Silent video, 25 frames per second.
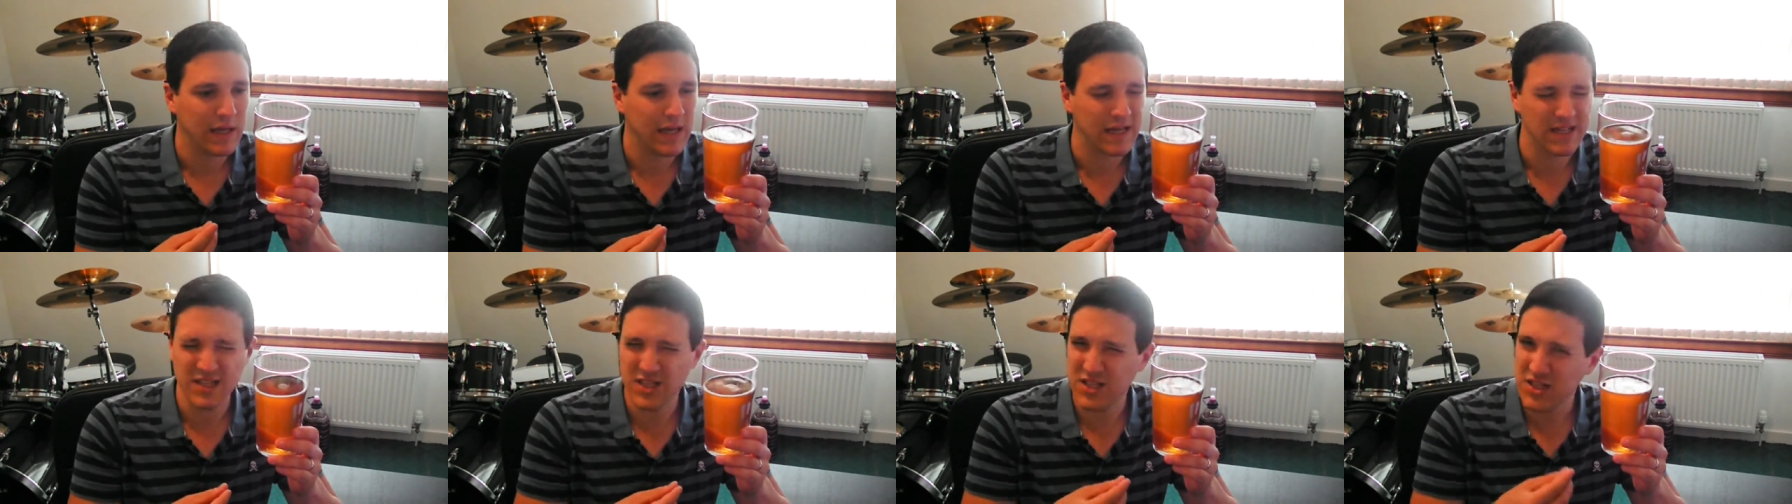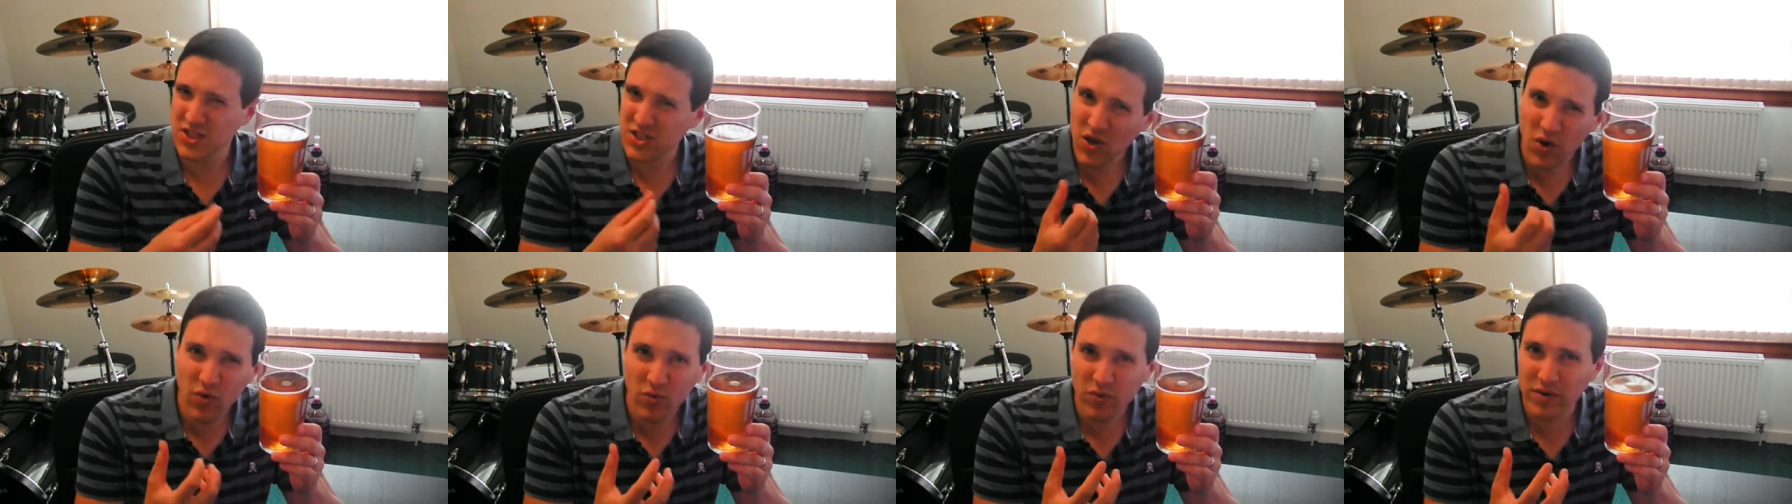It's
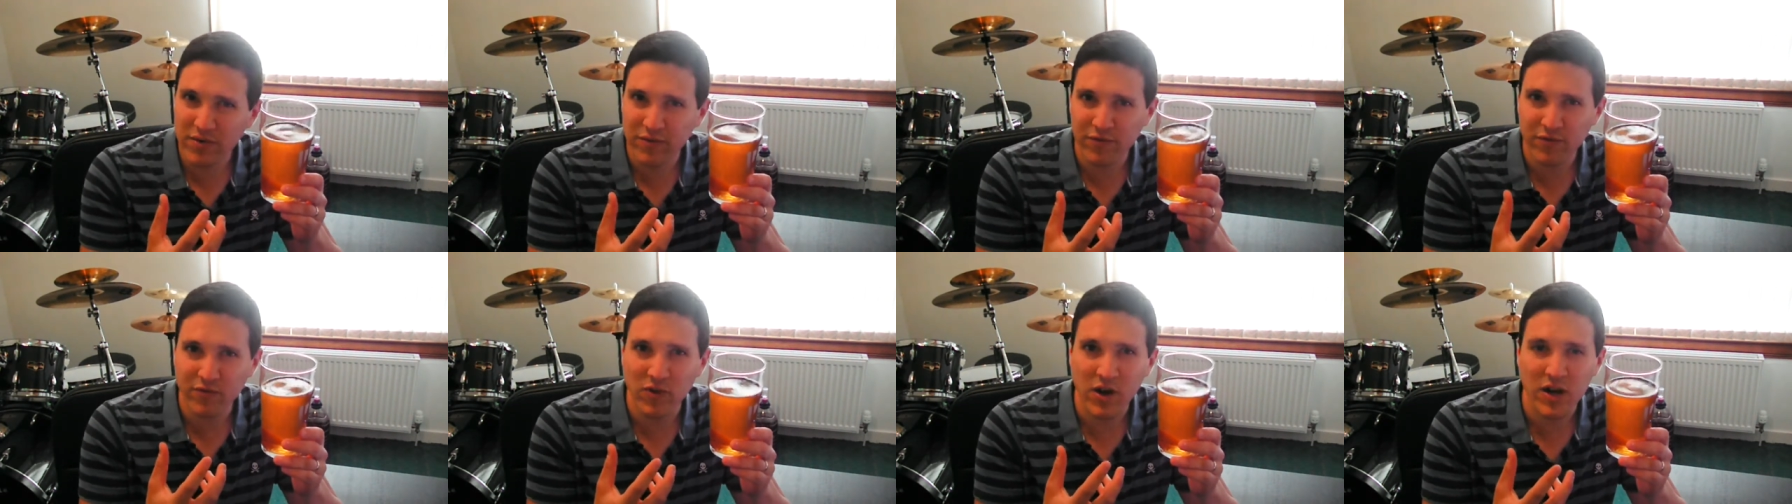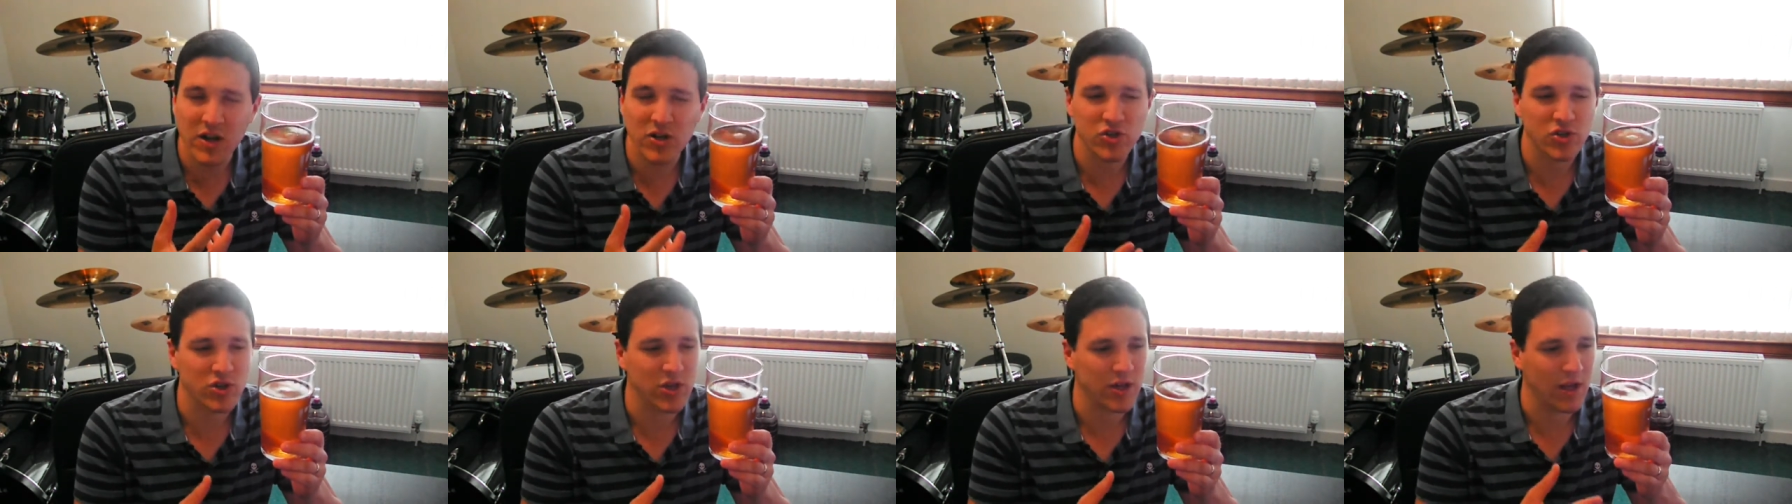so
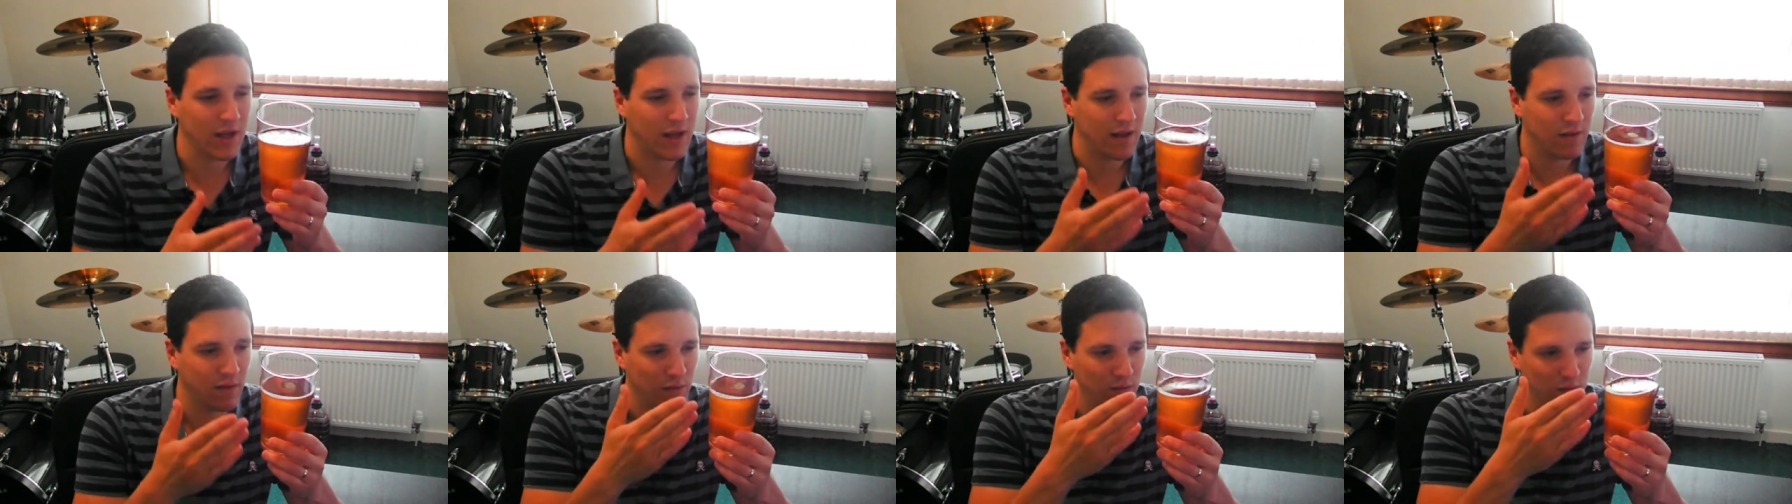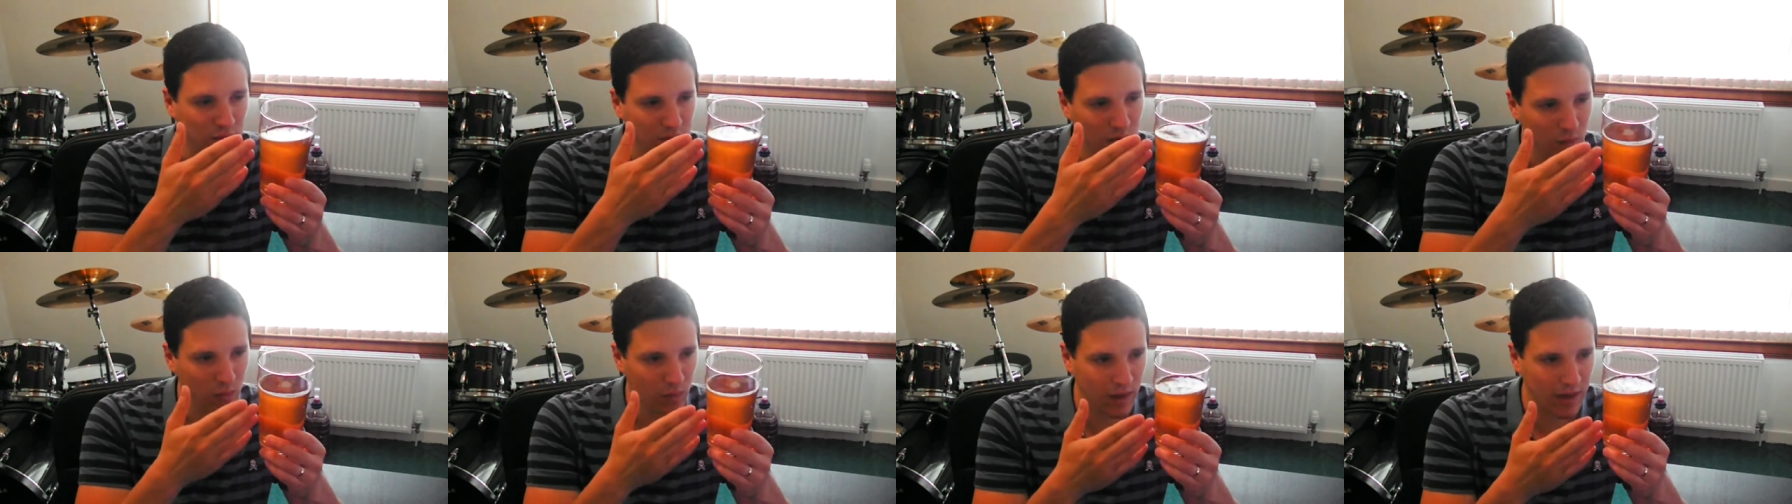refreshing and
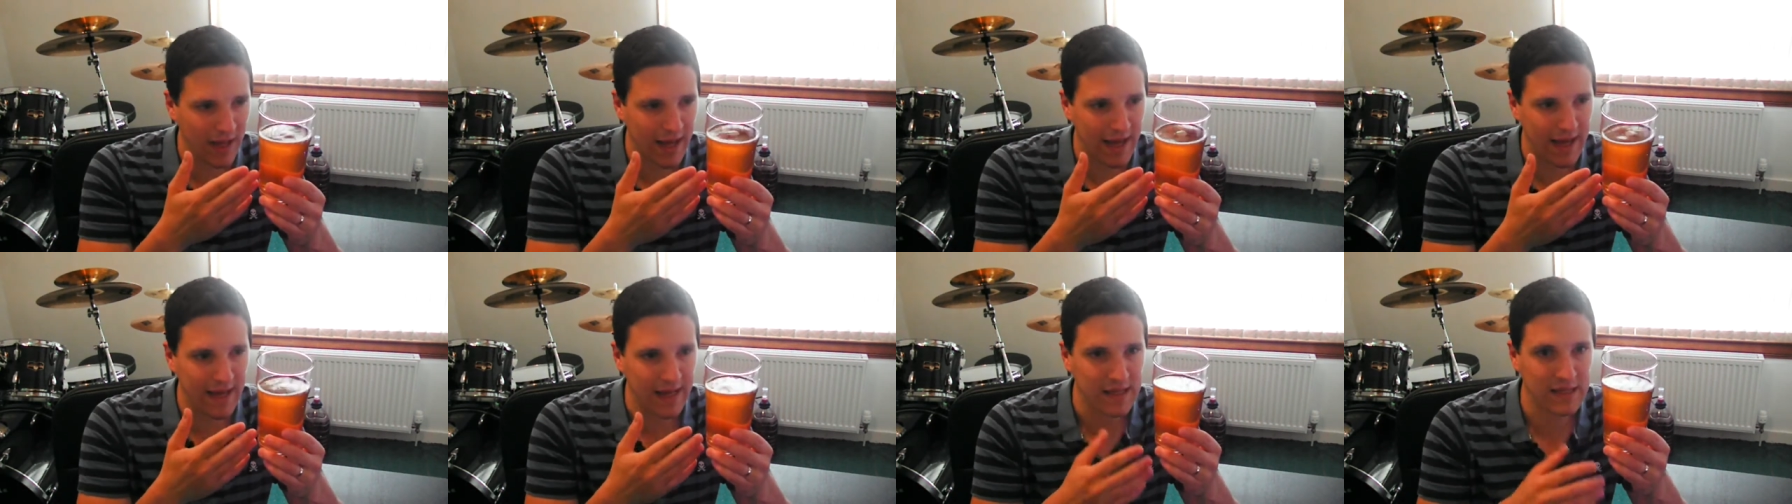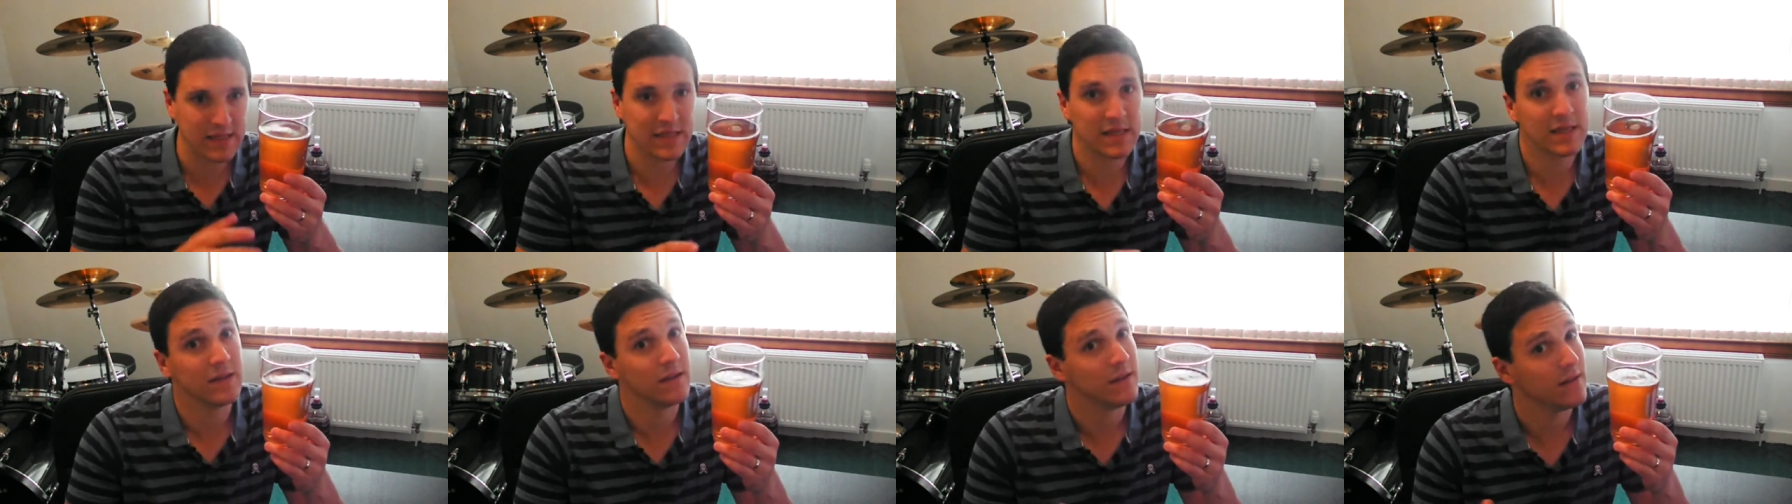so
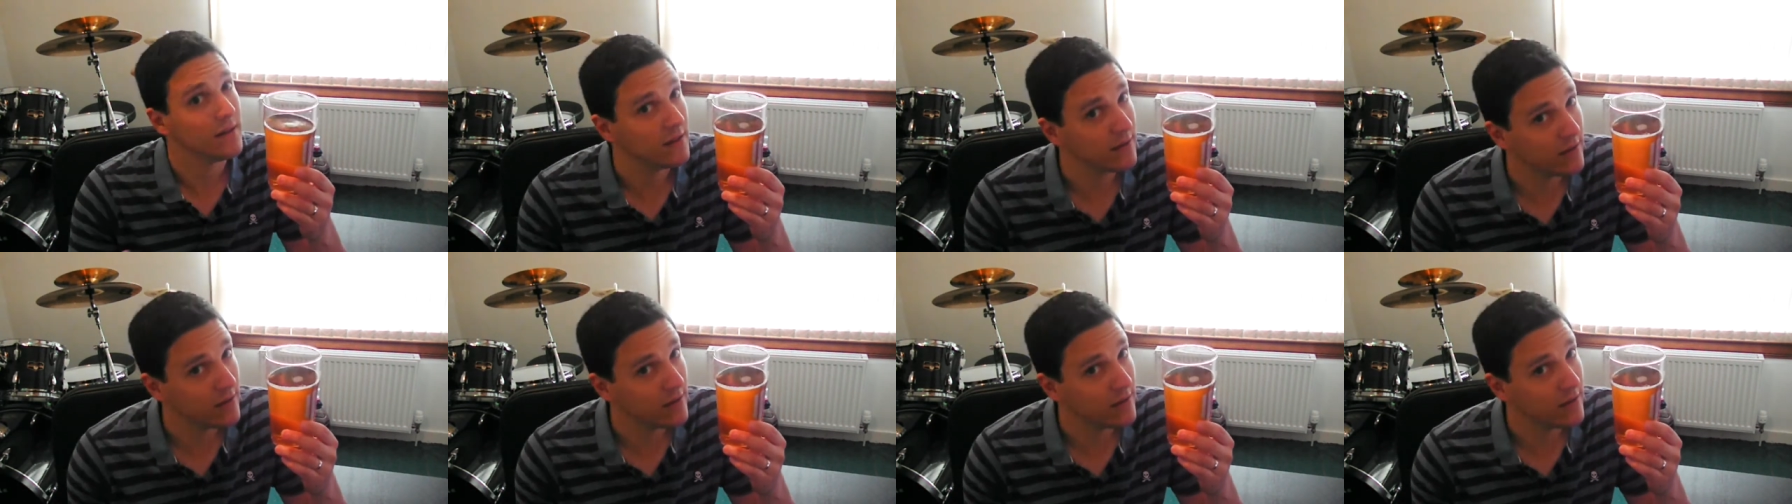light,